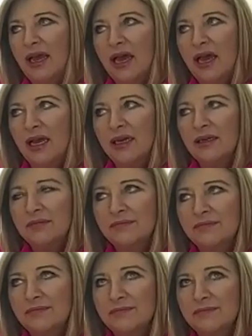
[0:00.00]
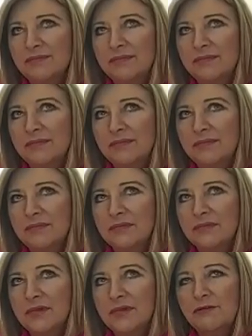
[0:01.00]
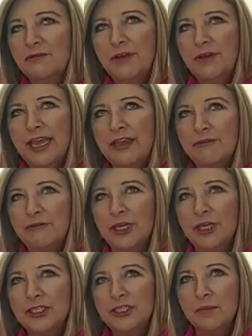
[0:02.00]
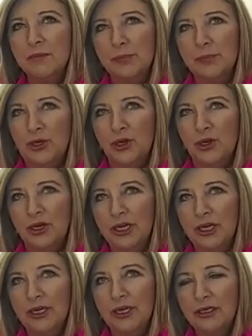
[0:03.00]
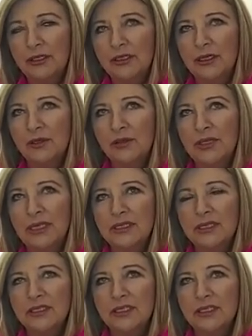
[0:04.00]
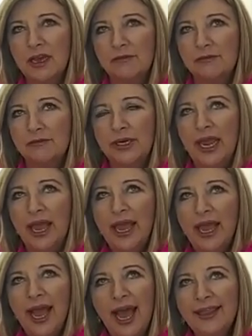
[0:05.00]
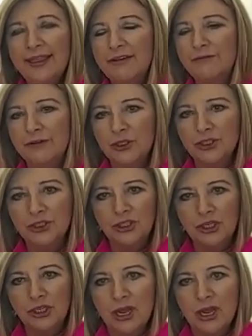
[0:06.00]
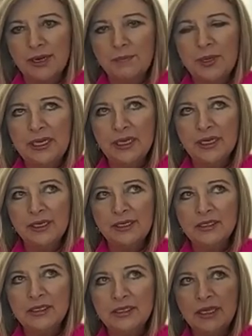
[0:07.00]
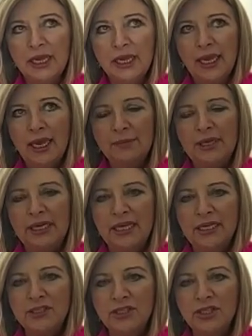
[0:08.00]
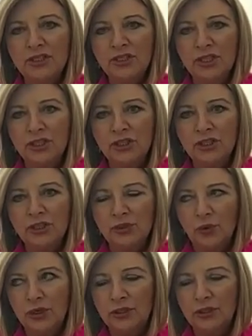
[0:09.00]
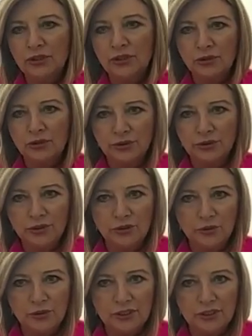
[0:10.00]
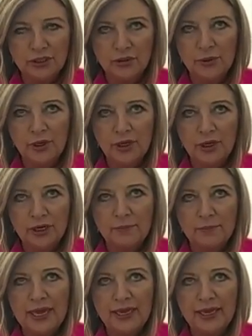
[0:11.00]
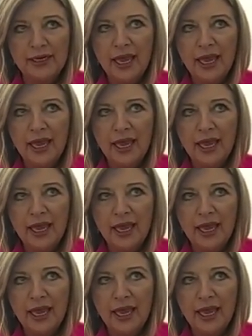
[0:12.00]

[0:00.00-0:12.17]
Um, favorite book. Oh, that's a tough one. I think First John because I mean it's such a short, short, short little book, but